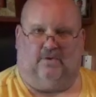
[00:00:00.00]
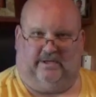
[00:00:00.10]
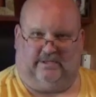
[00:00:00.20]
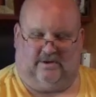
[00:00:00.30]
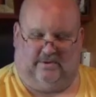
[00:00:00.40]

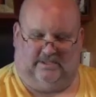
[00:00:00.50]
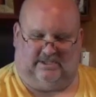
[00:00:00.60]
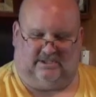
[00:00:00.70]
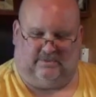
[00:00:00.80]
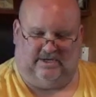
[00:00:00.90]
going to go in a
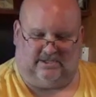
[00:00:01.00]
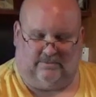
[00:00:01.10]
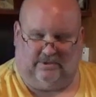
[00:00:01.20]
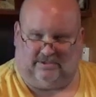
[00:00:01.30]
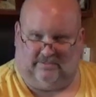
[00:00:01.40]
situation
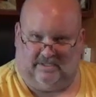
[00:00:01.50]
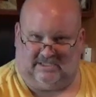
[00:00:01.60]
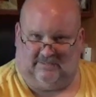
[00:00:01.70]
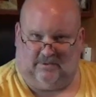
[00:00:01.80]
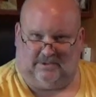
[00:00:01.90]
where there's a
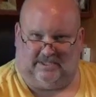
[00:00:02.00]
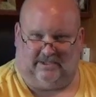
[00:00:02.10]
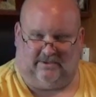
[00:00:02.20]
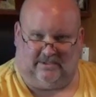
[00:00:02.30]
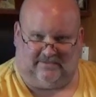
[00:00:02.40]
missing person
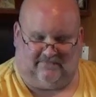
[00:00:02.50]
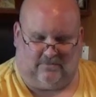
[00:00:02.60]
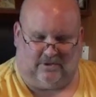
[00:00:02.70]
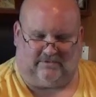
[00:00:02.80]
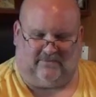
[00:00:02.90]
or there's a
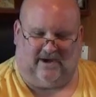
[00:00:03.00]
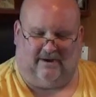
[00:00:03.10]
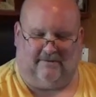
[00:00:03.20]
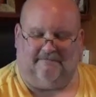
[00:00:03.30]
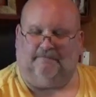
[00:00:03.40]
forest
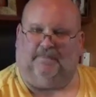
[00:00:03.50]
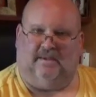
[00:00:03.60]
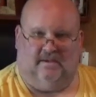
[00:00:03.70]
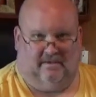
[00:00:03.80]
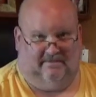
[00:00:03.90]
fire,
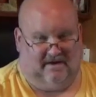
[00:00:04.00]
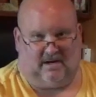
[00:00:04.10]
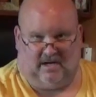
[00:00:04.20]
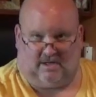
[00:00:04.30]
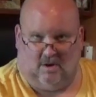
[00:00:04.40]
they're
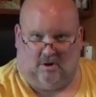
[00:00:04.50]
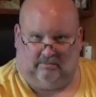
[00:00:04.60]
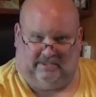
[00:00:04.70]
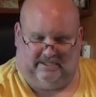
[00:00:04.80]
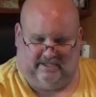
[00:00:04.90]
going to call
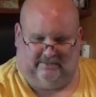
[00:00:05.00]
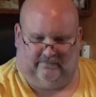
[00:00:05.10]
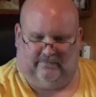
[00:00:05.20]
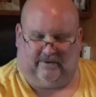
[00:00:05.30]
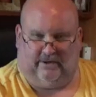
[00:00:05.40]
me in.
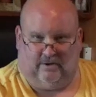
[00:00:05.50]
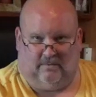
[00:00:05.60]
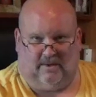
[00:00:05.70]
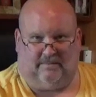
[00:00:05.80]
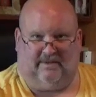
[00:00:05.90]
They're going to know
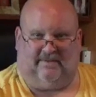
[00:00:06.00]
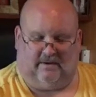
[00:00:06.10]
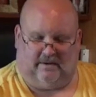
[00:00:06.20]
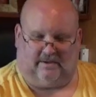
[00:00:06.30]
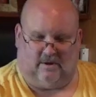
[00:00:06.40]
about me, they're
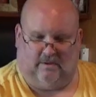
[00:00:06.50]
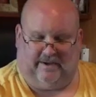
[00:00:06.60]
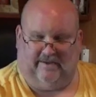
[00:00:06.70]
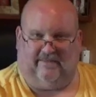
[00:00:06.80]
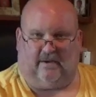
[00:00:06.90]
going to call
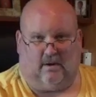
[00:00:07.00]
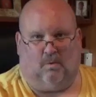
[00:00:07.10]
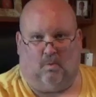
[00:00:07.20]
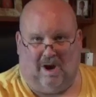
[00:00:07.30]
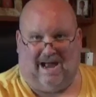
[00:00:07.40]
me in, they're going
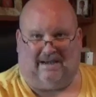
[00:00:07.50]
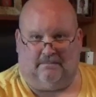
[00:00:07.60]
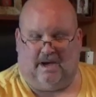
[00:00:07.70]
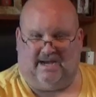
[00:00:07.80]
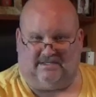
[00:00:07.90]
to want
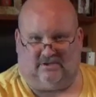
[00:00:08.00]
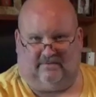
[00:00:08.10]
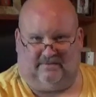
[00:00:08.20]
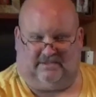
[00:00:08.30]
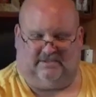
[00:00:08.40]
my
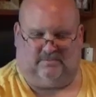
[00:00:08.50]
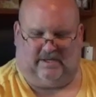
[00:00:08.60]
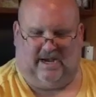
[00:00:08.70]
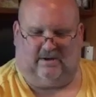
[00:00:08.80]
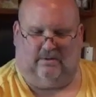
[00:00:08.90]
services
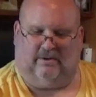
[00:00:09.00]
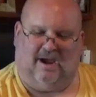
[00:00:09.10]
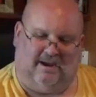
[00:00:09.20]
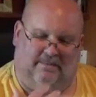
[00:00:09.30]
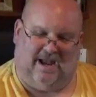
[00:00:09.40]
when I go there.
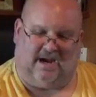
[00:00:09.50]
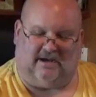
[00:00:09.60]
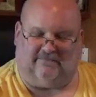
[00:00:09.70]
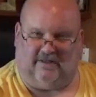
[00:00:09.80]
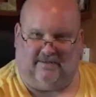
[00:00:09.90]
I am not
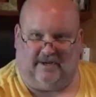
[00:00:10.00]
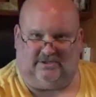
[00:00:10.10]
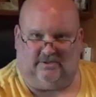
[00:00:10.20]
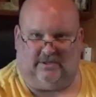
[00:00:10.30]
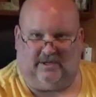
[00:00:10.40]
going to fly my
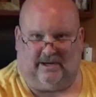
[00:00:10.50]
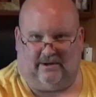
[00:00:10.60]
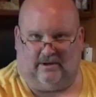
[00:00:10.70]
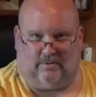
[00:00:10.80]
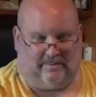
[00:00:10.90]
drone in an
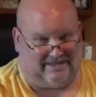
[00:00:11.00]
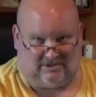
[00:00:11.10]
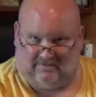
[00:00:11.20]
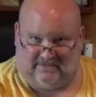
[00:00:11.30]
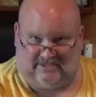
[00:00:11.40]
area where my
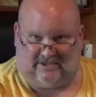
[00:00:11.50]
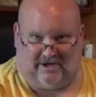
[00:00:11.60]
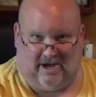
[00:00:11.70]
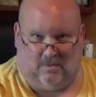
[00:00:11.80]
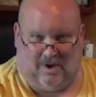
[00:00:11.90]
services are
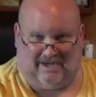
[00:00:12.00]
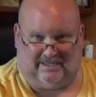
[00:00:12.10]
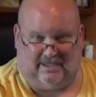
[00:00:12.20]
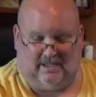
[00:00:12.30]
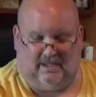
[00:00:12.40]
not wanted.